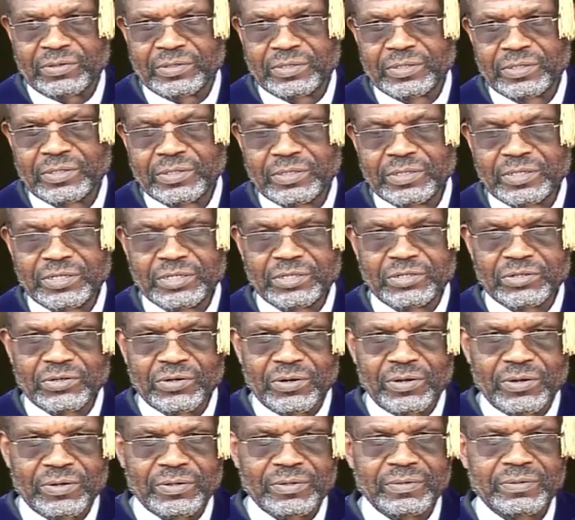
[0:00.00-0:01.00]

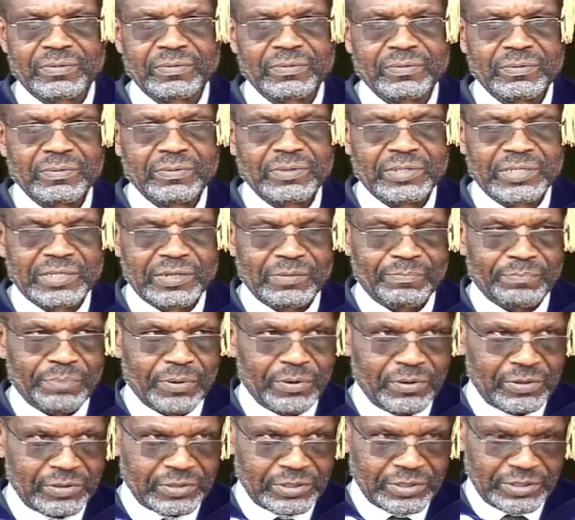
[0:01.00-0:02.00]
strong
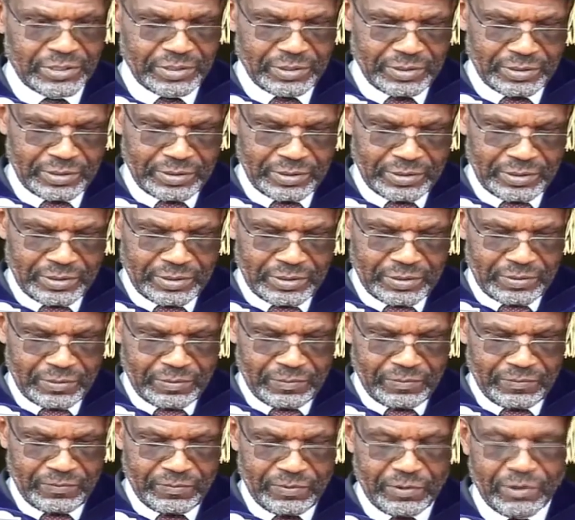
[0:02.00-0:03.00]
support
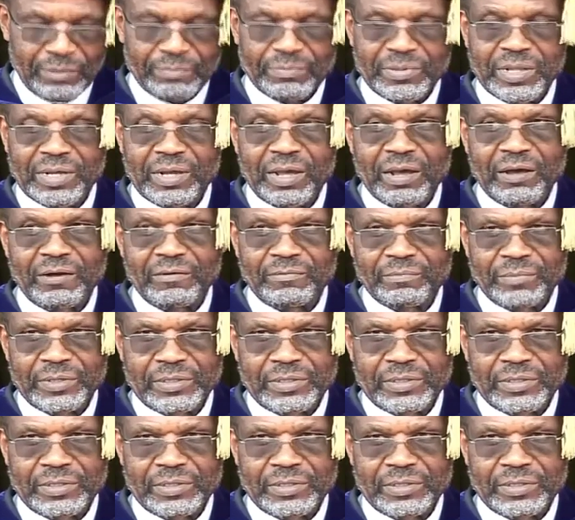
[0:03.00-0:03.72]
from the government,